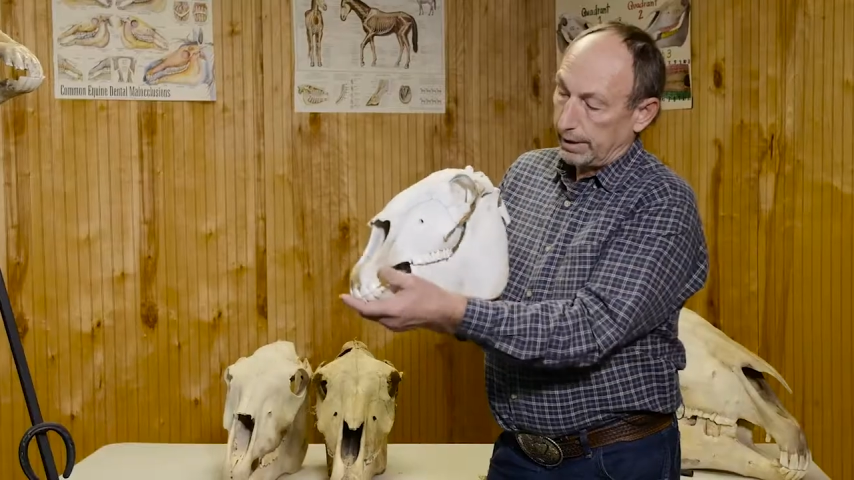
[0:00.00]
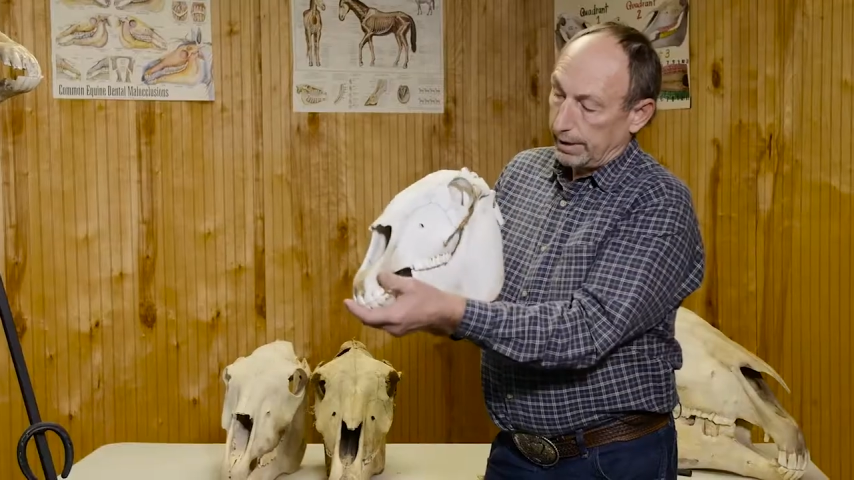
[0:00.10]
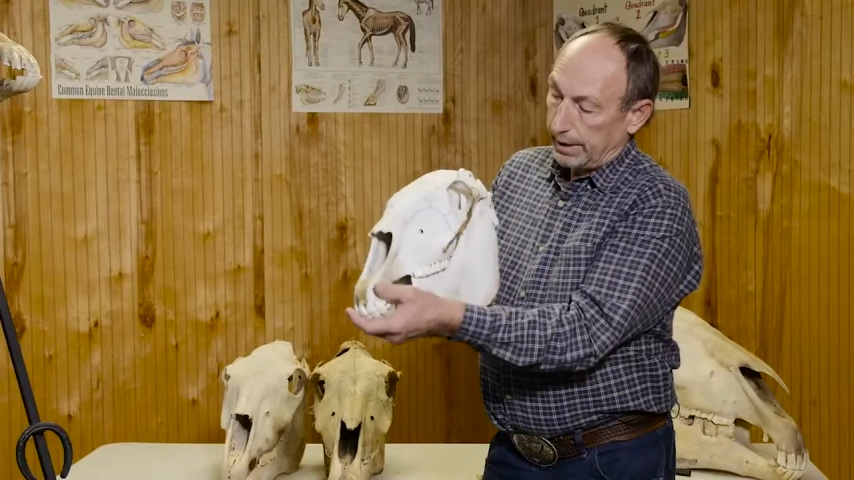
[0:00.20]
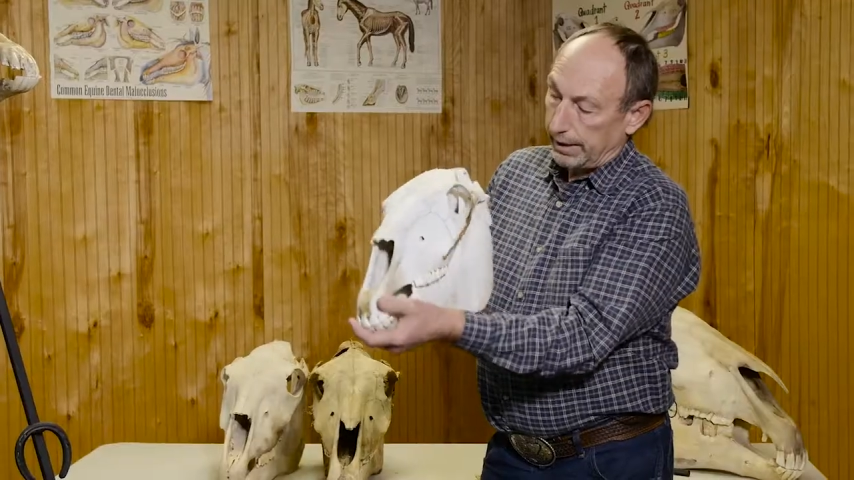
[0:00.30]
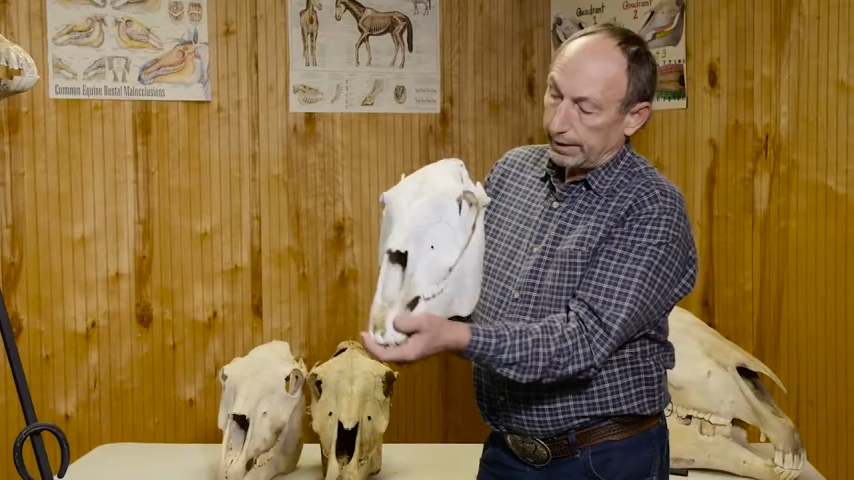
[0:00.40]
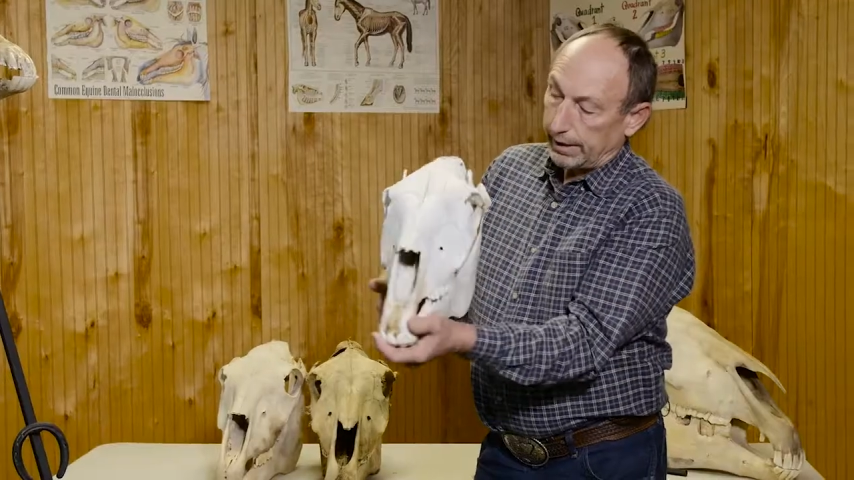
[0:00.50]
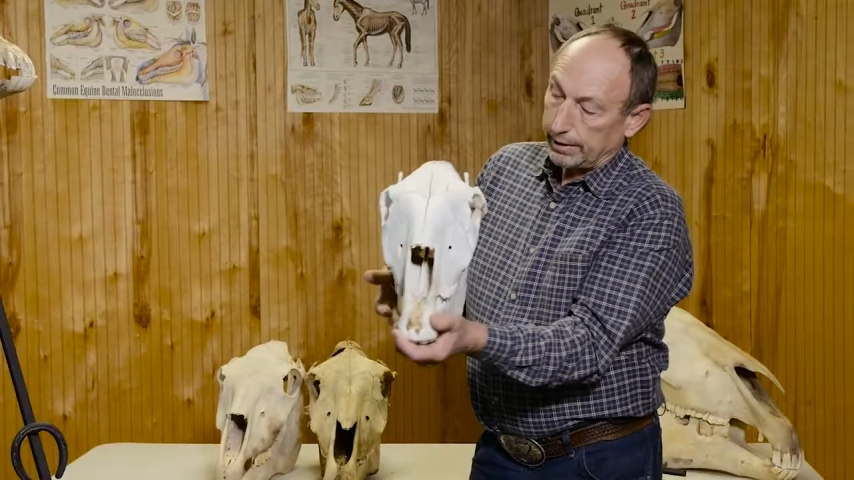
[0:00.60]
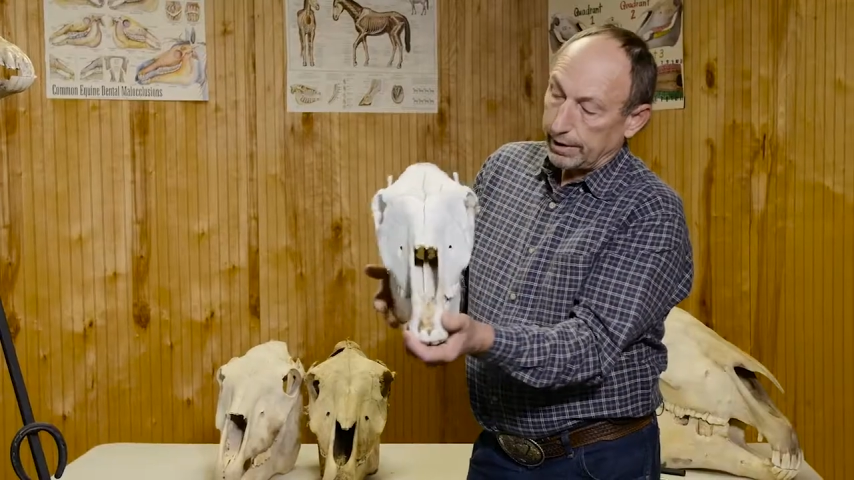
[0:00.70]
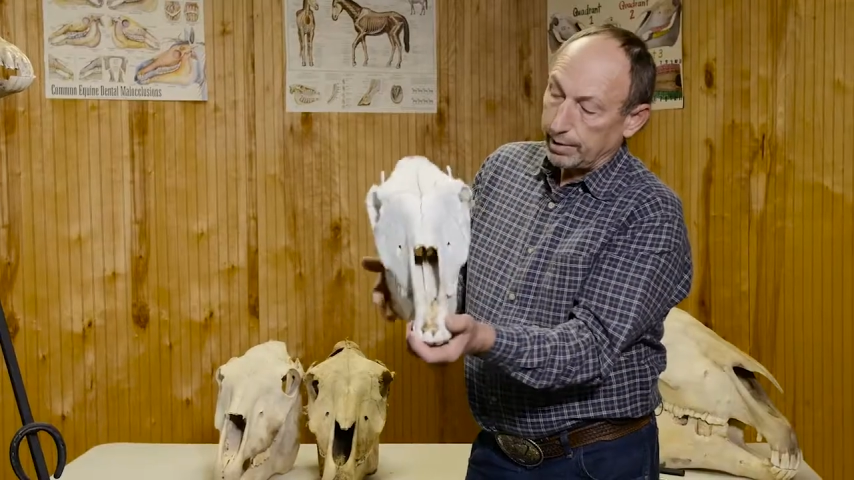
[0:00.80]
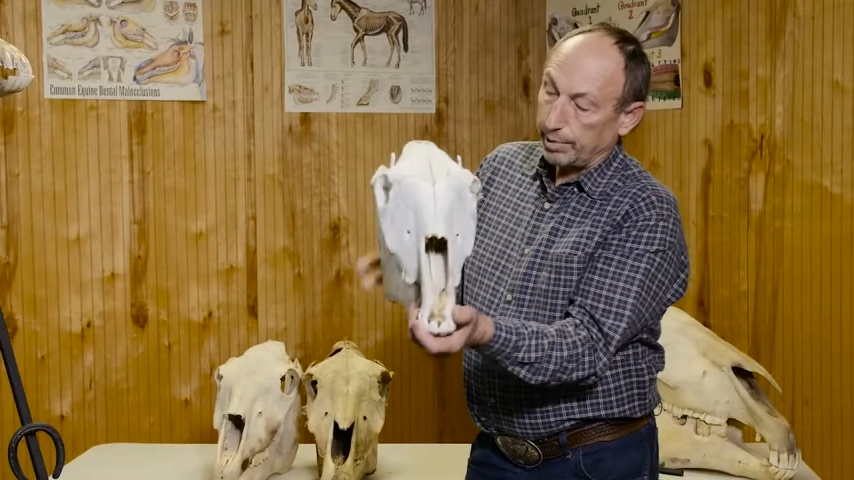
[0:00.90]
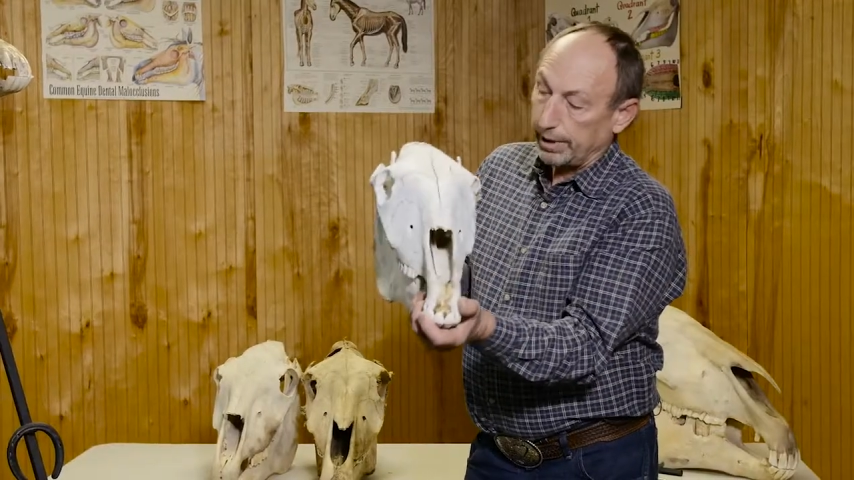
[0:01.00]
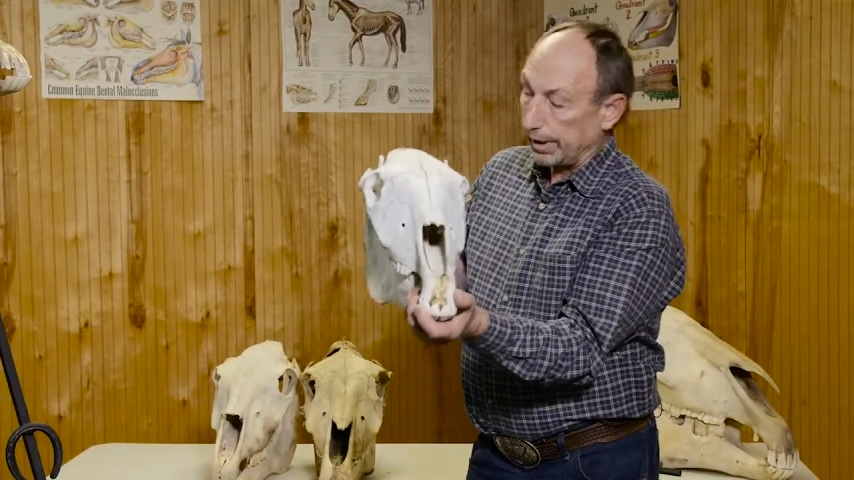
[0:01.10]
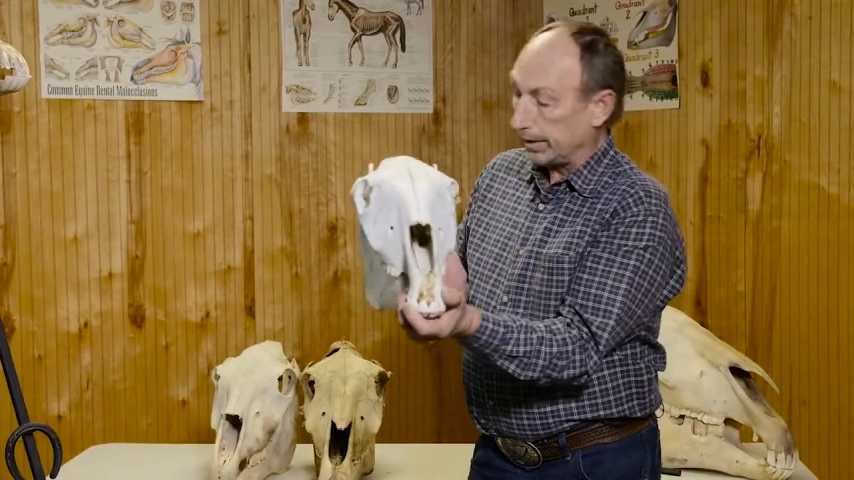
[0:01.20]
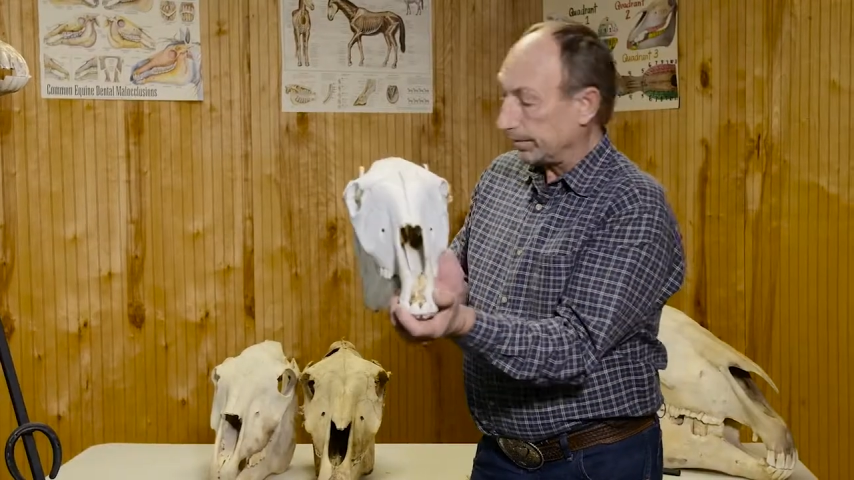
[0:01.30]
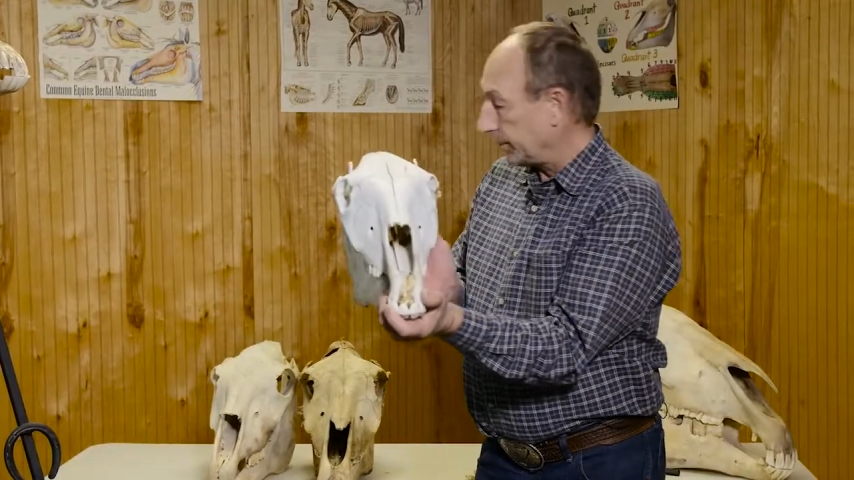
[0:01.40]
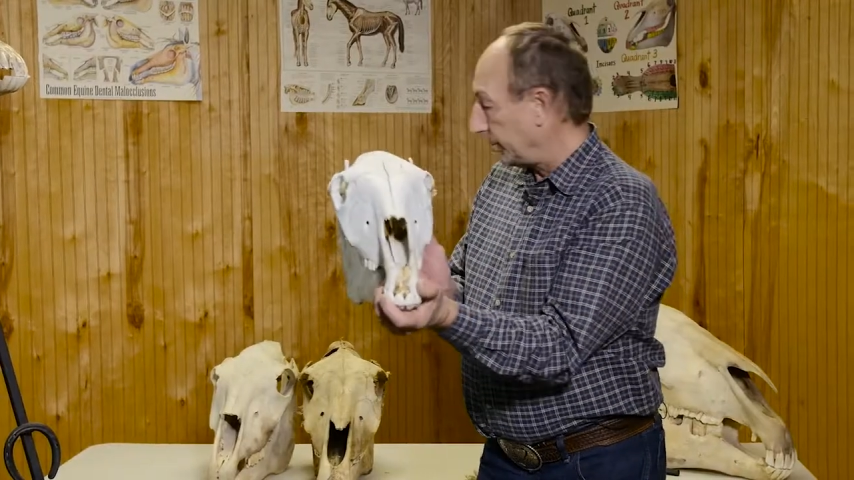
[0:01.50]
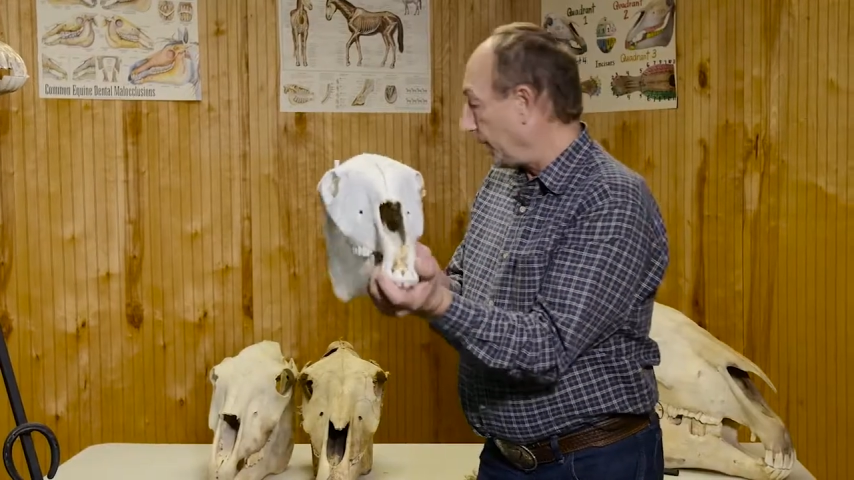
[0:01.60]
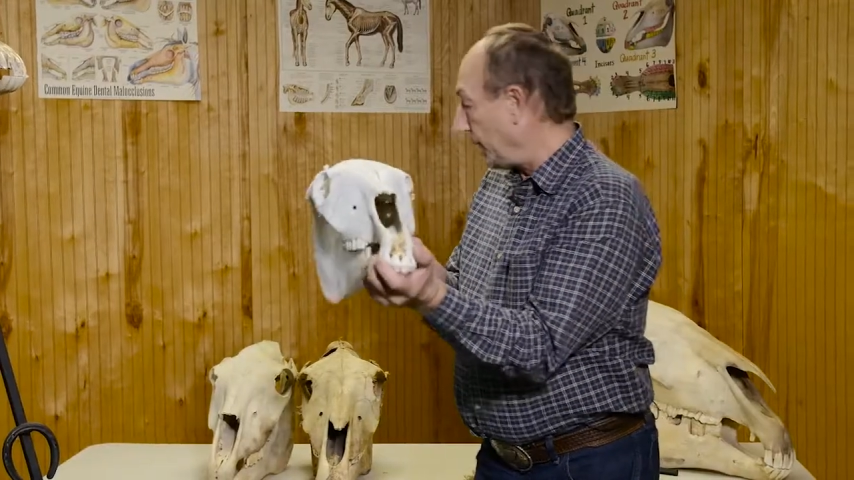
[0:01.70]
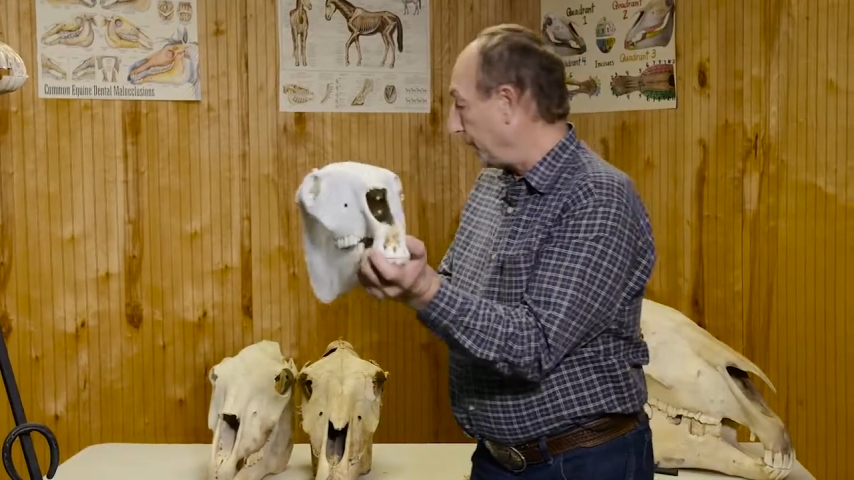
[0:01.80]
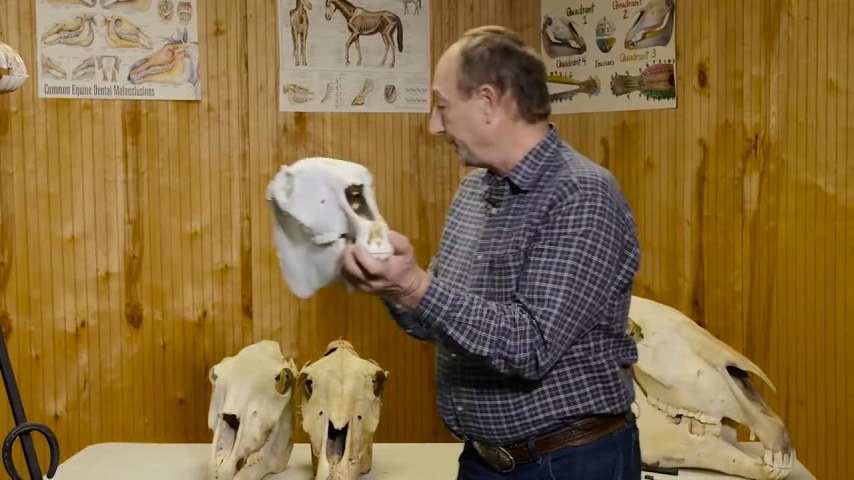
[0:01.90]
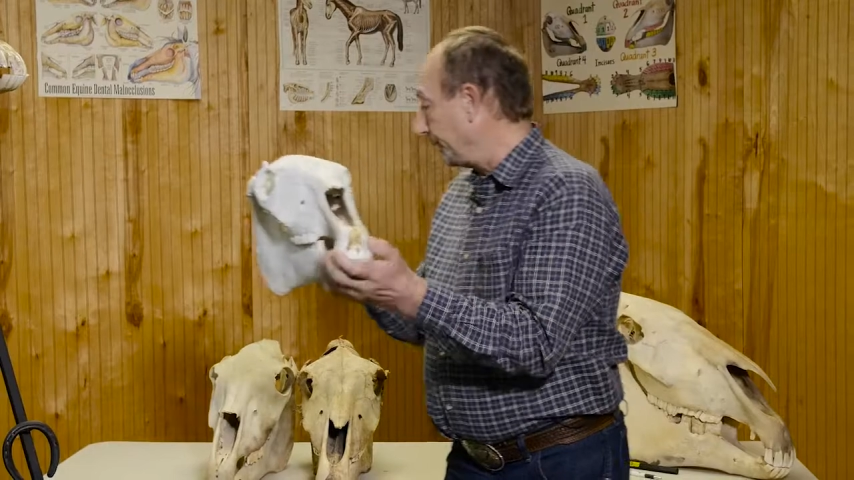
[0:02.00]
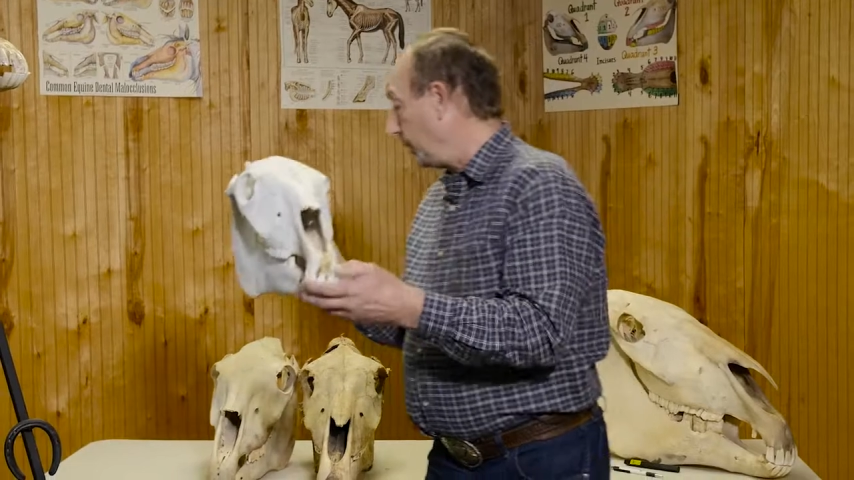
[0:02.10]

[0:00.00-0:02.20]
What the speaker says: at that time period. So when